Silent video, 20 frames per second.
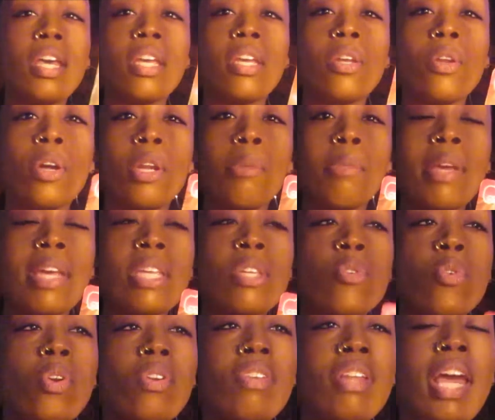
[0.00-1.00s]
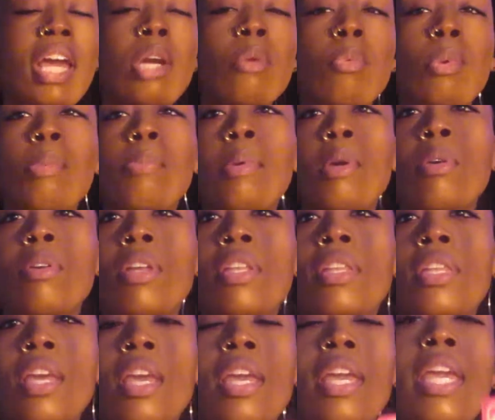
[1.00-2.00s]
You know what I mean? It's sort of like a
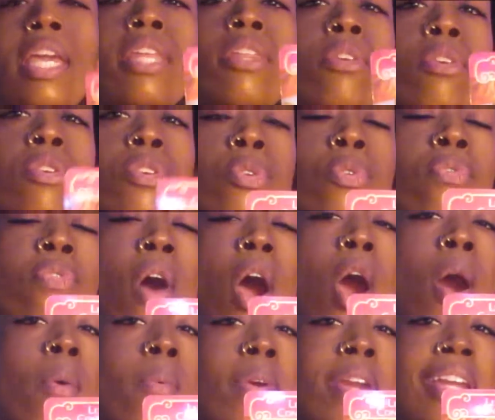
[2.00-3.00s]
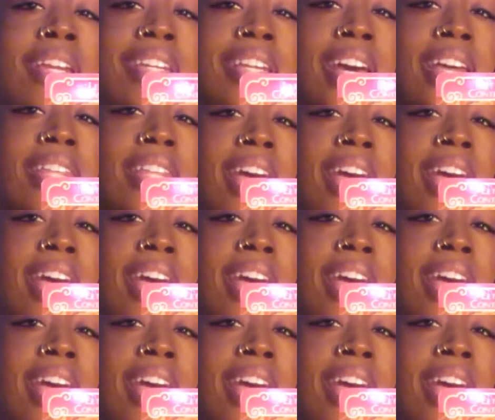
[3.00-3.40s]
rebuilding thing. Either you've already done